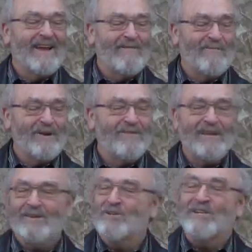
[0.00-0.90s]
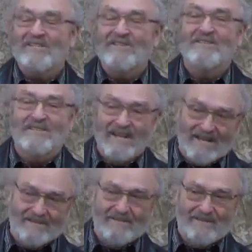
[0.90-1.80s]
Everything Jesus
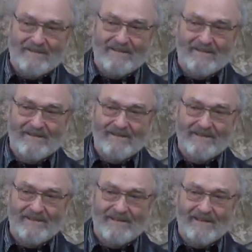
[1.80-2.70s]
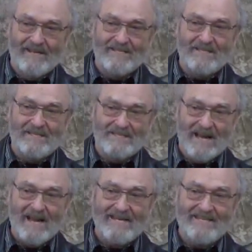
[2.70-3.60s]
does is
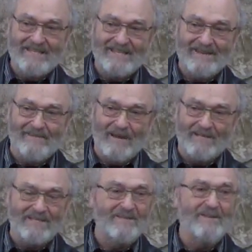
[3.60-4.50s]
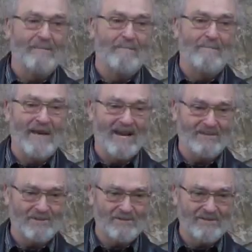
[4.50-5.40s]
designed to give us the
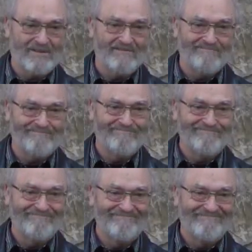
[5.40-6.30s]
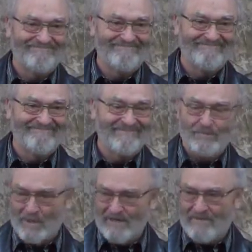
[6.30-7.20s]
best.
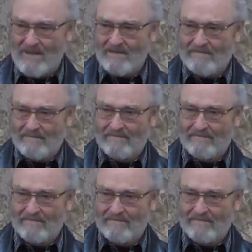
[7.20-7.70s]
You believe that?